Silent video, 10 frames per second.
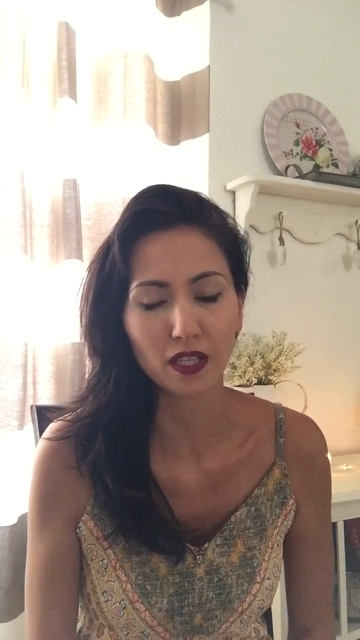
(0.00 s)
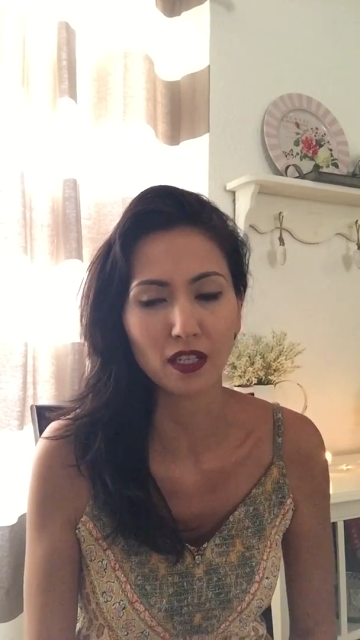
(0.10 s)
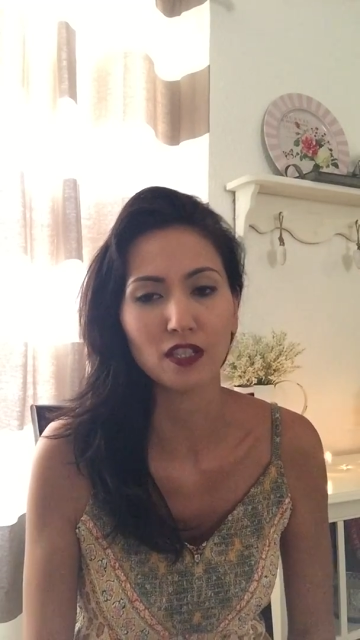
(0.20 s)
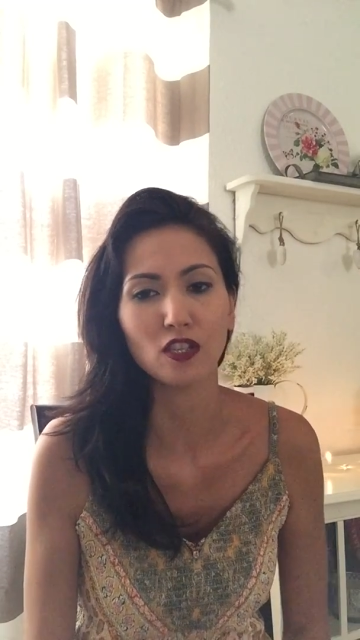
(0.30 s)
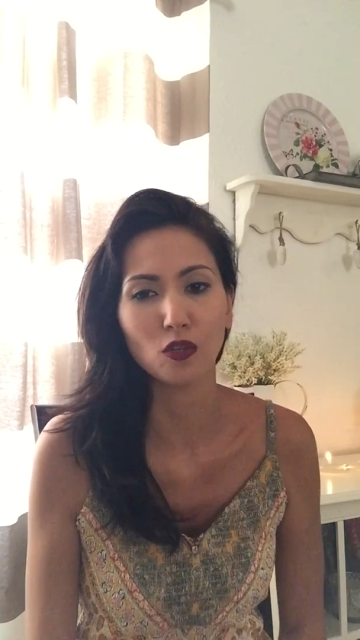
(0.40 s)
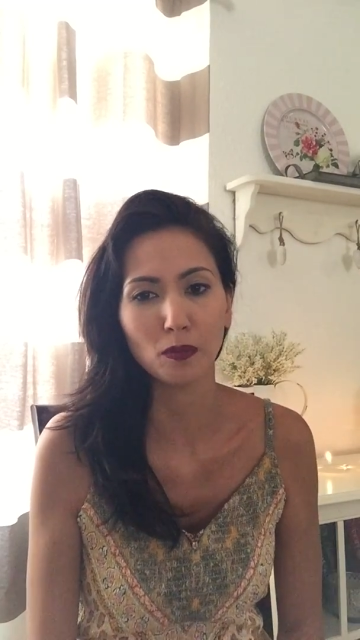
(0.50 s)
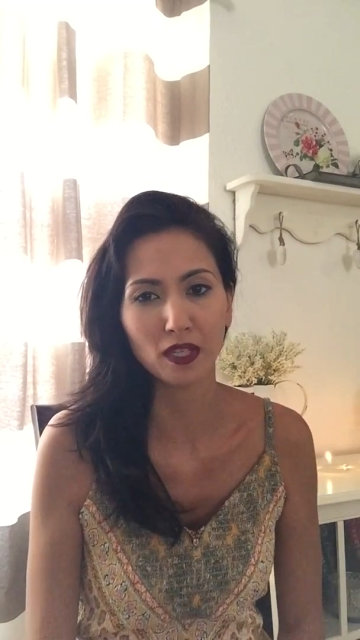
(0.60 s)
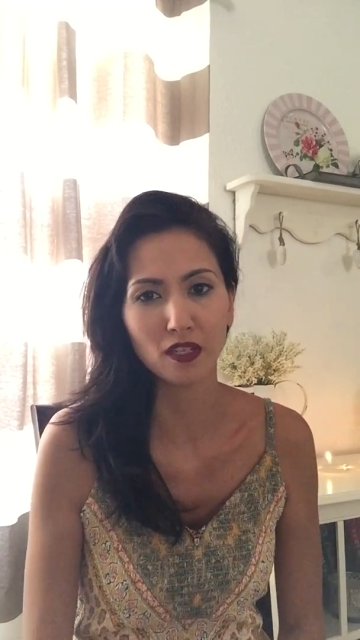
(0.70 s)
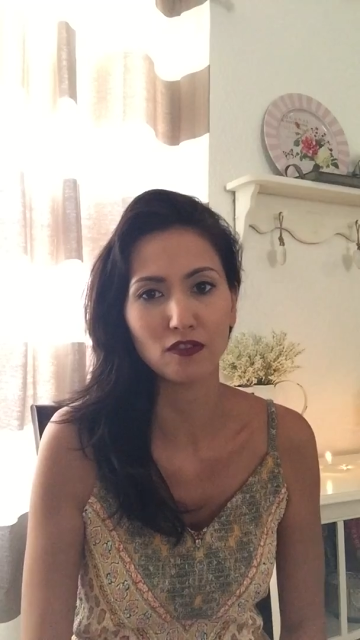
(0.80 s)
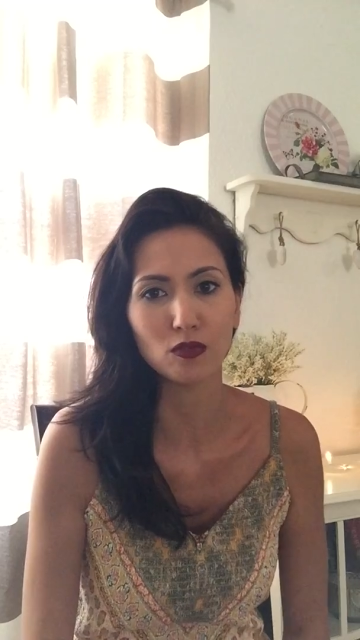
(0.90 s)
And I know
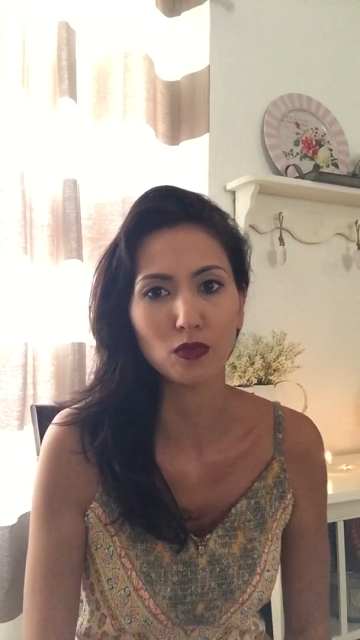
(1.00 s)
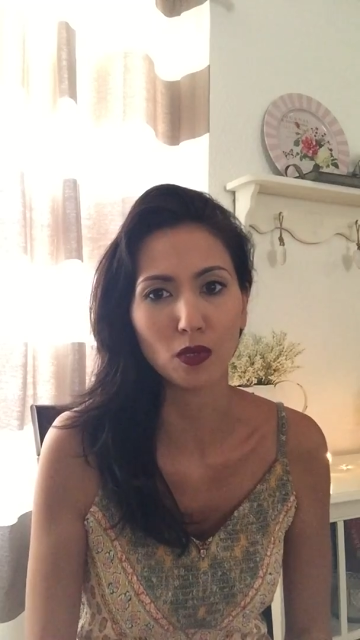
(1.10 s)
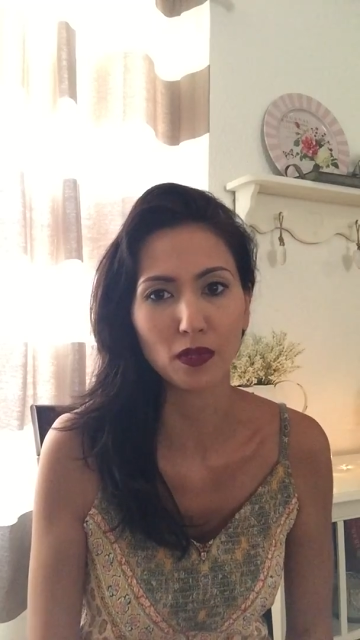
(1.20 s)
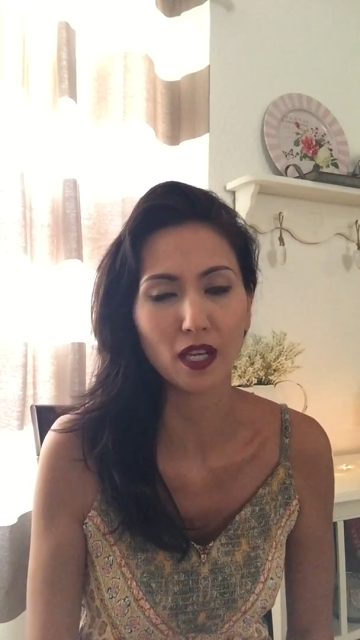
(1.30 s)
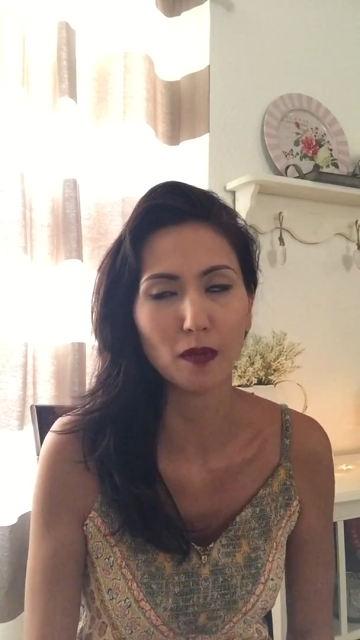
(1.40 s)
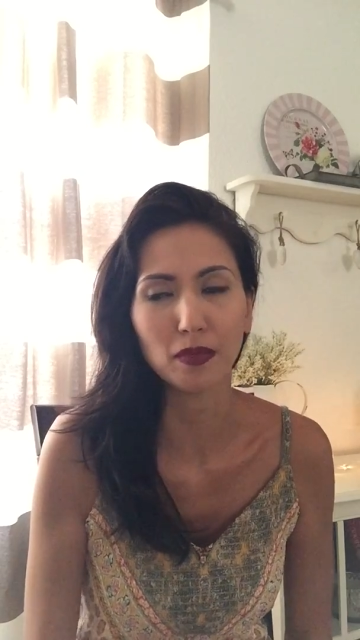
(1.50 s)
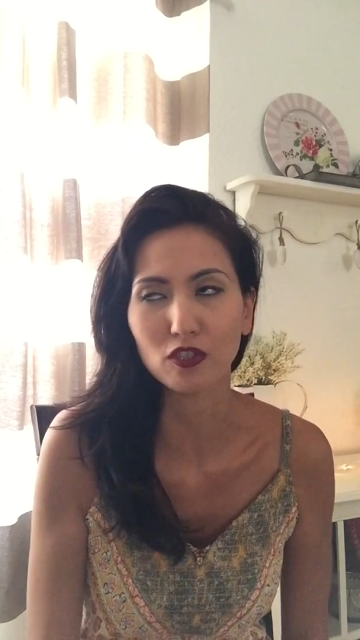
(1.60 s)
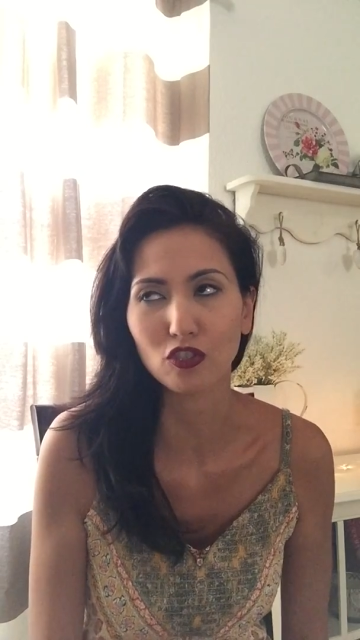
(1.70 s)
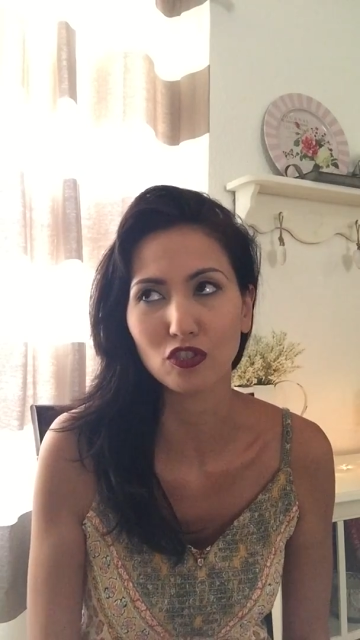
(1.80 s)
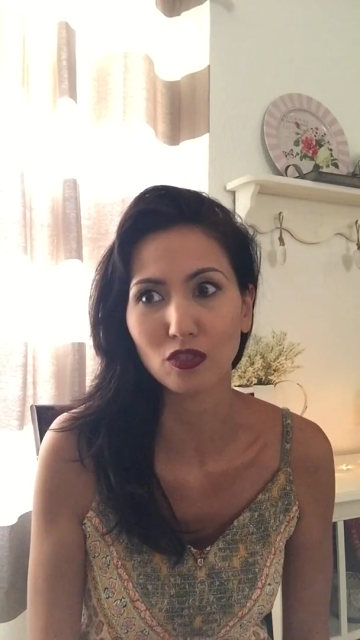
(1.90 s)
many of you know that, but
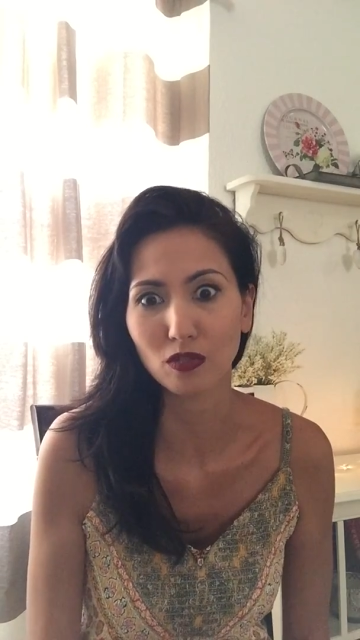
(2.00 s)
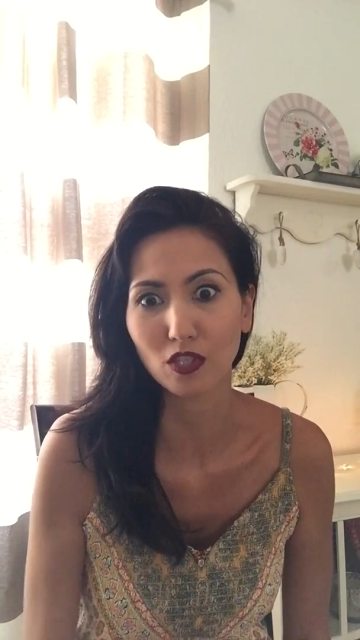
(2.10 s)
just know